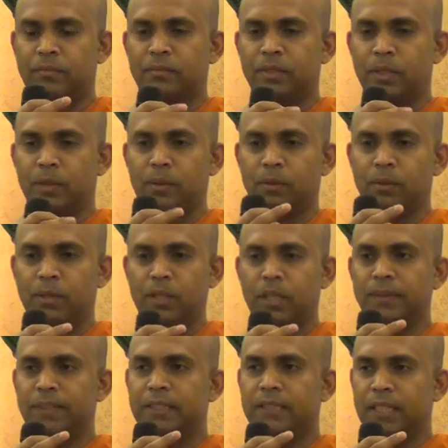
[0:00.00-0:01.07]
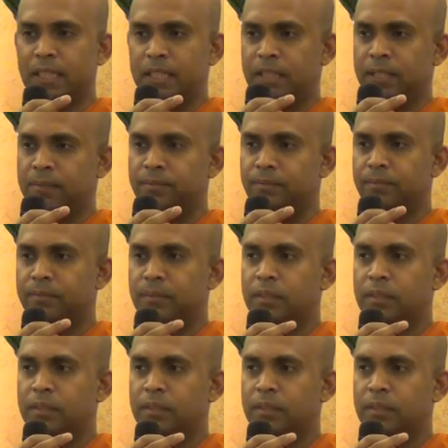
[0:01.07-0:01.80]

nervous system